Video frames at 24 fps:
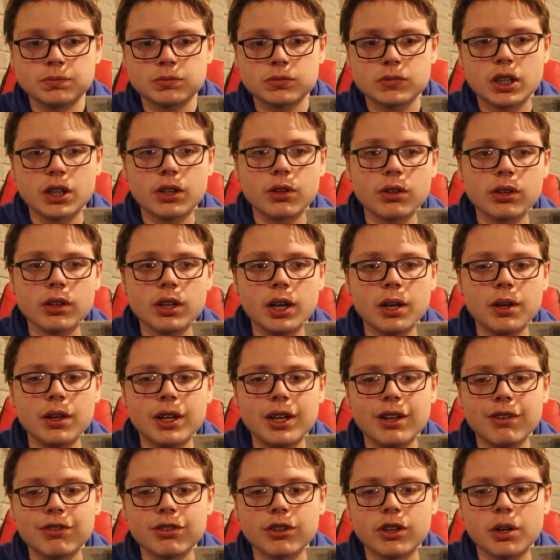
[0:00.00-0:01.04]
This is kind of
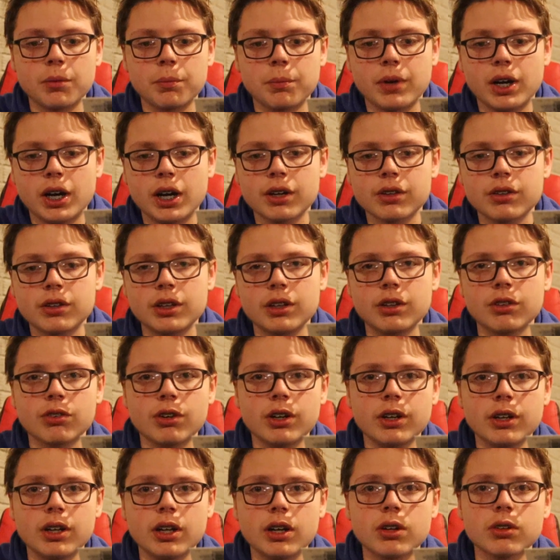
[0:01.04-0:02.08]
it for unboxings
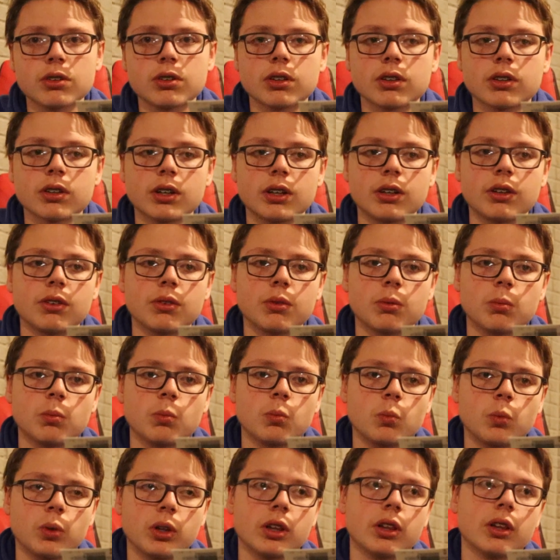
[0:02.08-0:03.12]
right now, just because
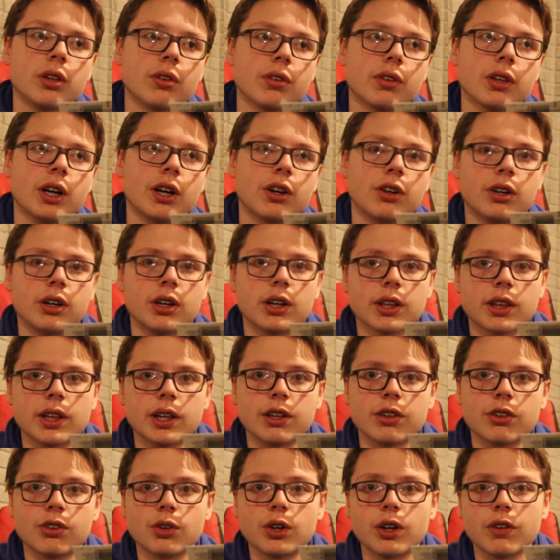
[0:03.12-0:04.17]
there's not a lot of
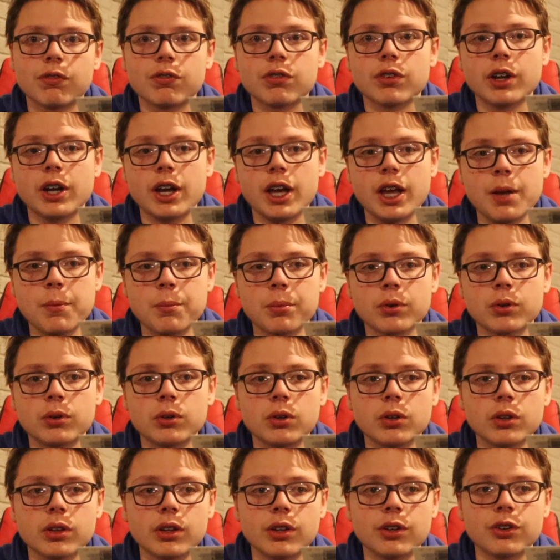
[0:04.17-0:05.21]
things left for
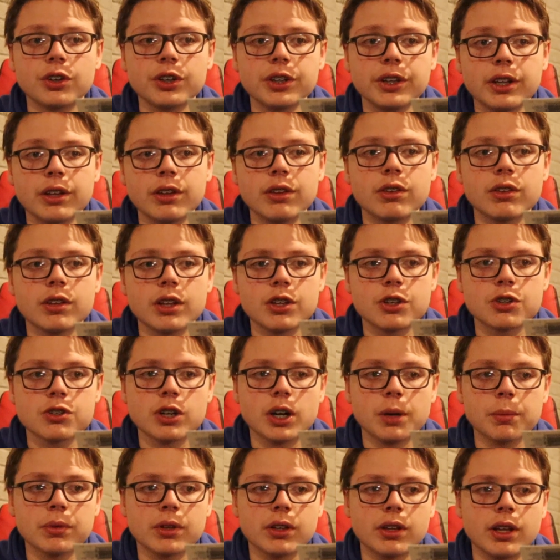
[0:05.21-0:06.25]
April. The linens did
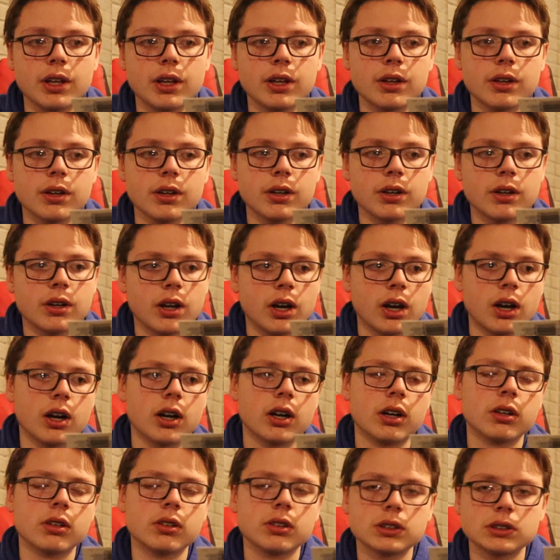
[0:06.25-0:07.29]
drop today.
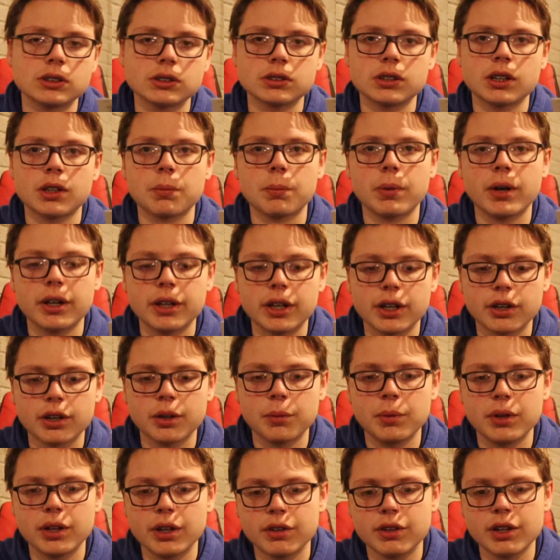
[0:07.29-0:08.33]
It's probably not going
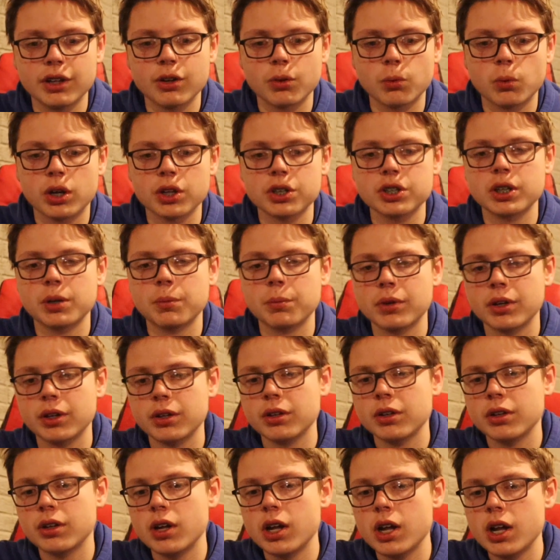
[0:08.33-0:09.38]
to be the day you're watching it, but
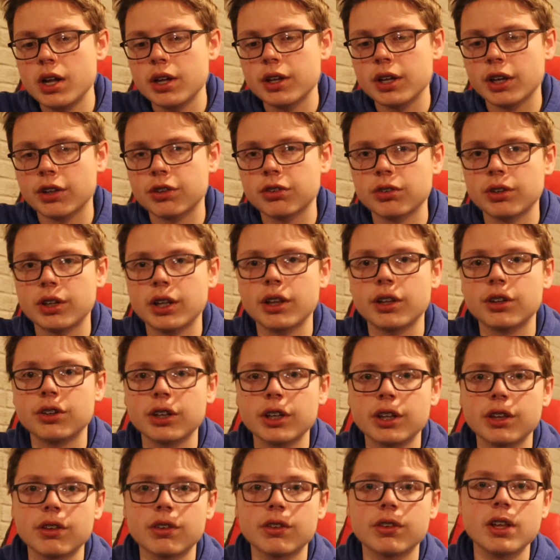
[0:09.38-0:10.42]
yesterday the
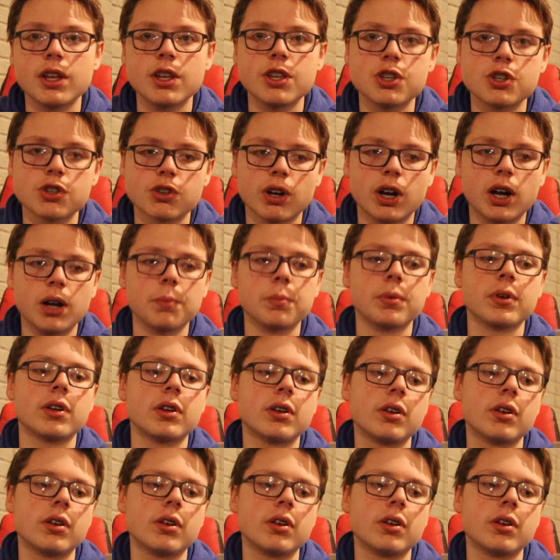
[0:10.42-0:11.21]
linens did drop.